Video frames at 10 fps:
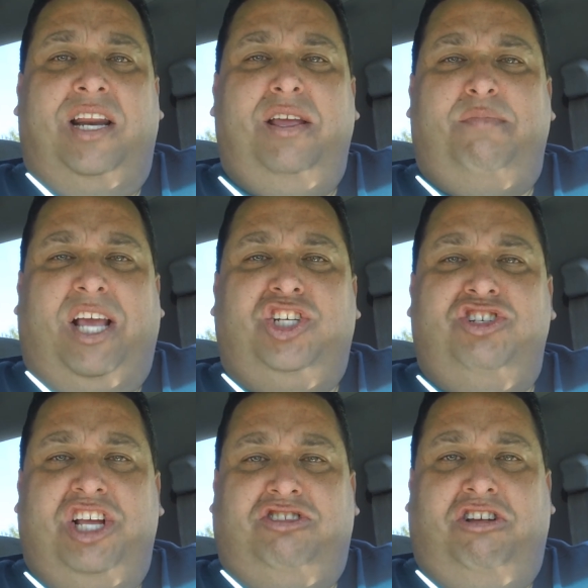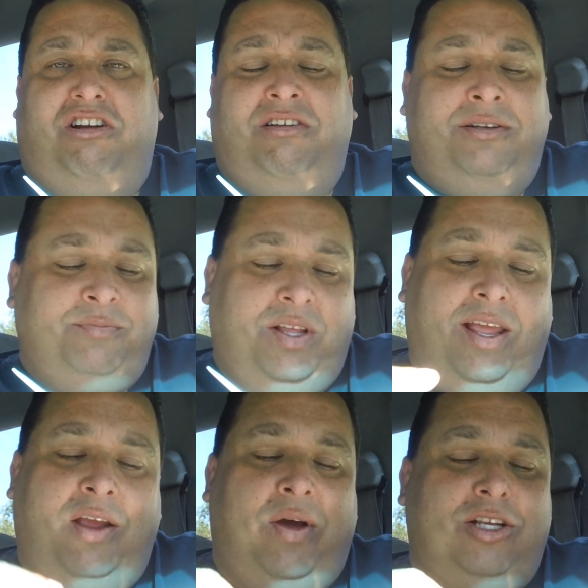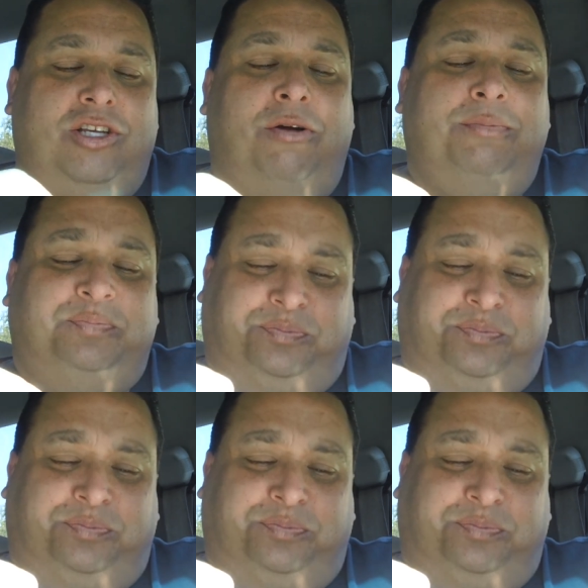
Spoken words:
I need my schnitzel. Anyway, so.